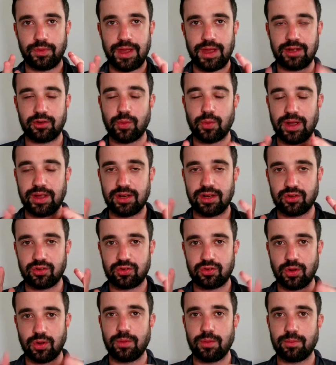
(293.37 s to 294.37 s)
That's why it is
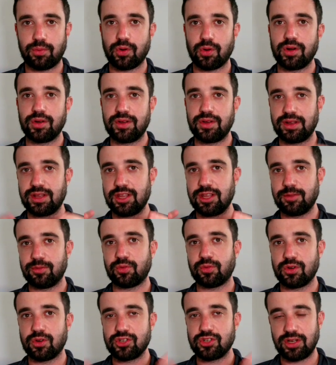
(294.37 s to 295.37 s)
so important to keep
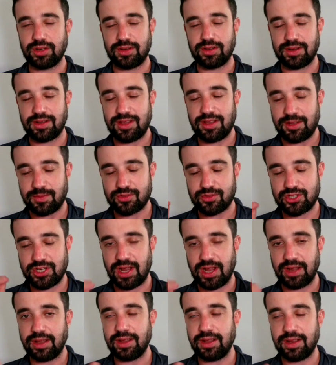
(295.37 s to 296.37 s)
switching, to keep
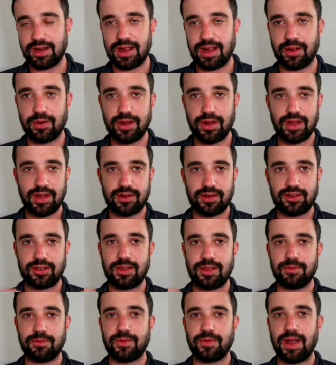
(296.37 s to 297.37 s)
checking it out, to
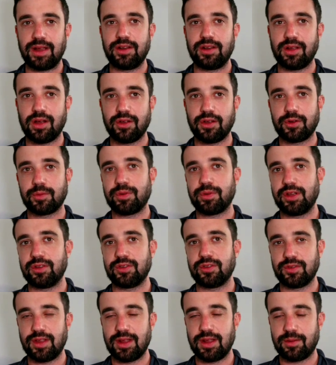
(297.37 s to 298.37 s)
keep finding other
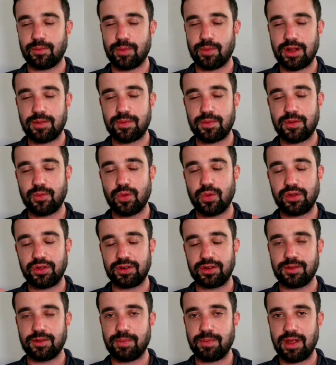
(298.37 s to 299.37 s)
places that might be
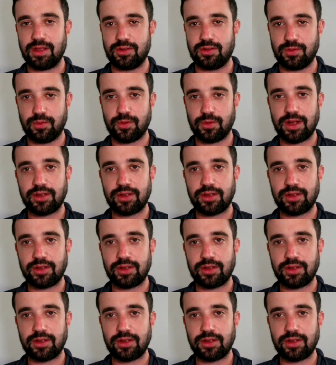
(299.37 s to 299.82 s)
willing to pay you